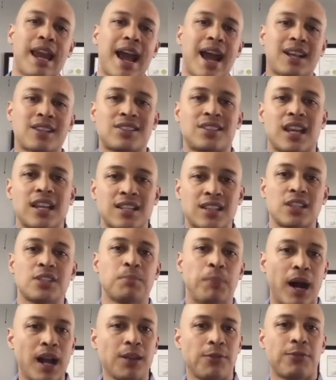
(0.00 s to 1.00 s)
excess as
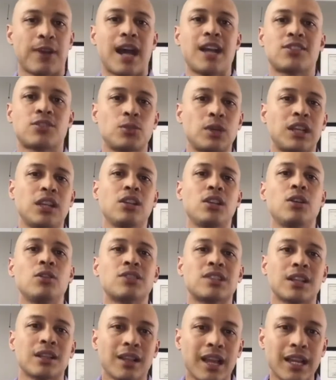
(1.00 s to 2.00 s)
body fat so it can use
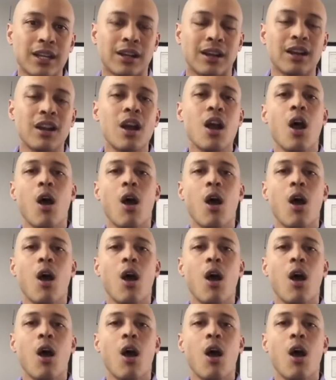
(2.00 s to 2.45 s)
it later.